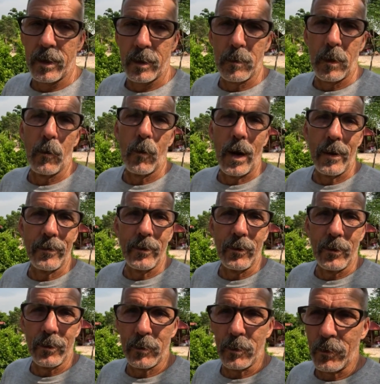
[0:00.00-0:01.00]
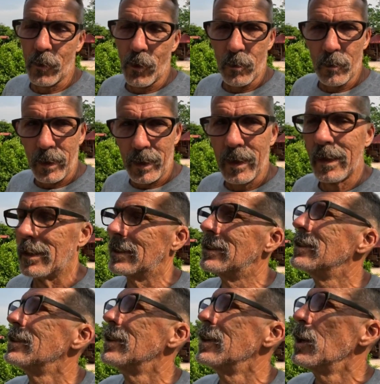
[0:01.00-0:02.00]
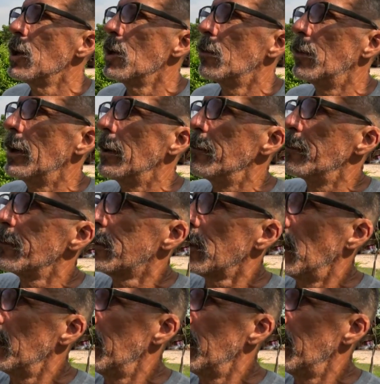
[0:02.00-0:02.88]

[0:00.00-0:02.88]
I think my wife noticed before me, but so